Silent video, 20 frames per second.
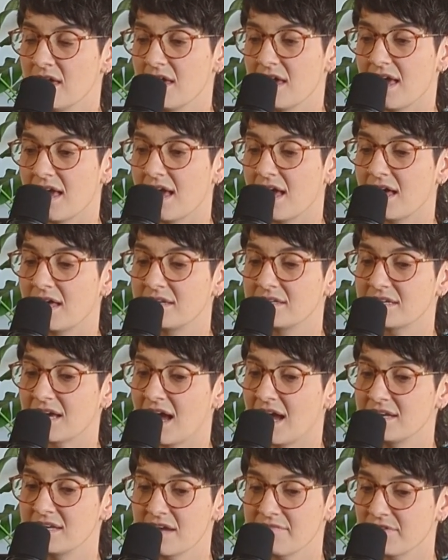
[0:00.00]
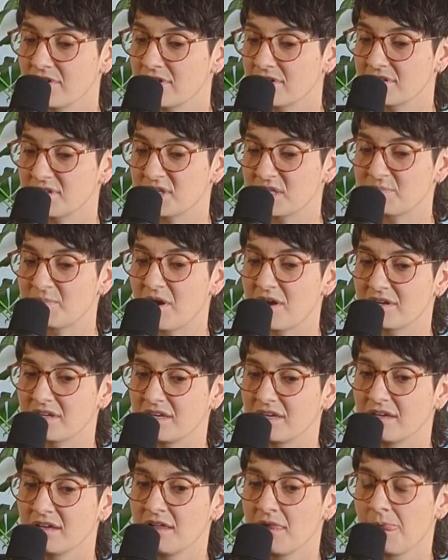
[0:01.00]
And I'd never heard of this
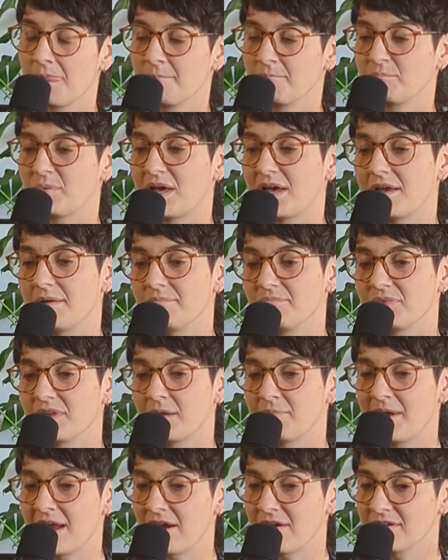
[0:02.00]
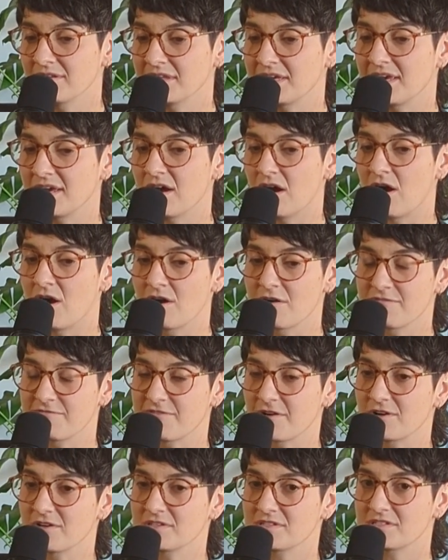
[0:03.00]
party, but apparently our
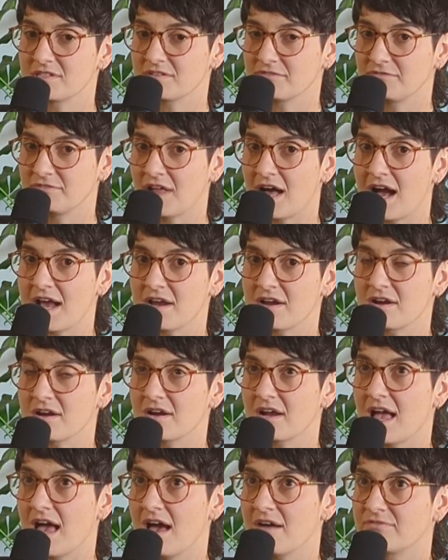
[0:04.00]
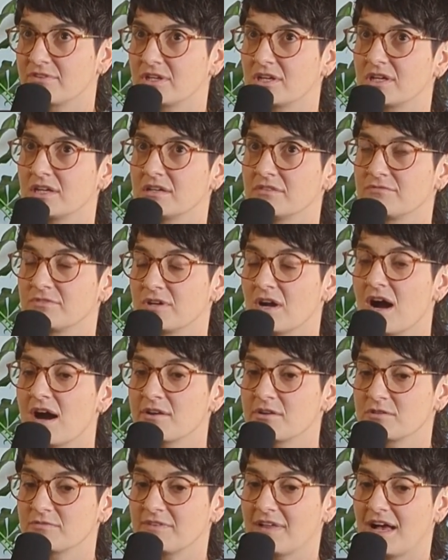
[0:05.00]
first flyer ever for
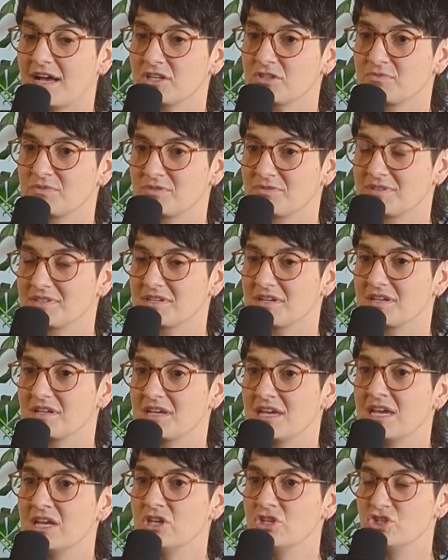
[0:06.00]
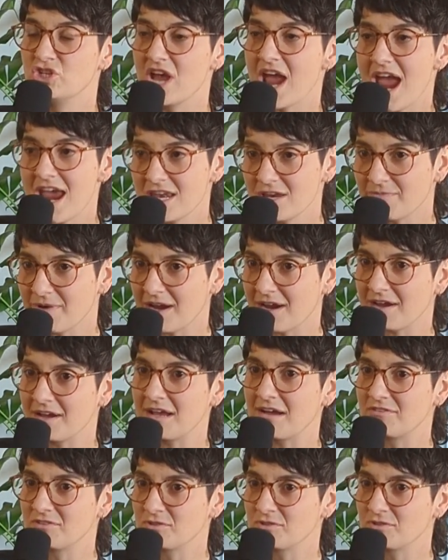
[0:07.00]
Hotter Flash, which was in January of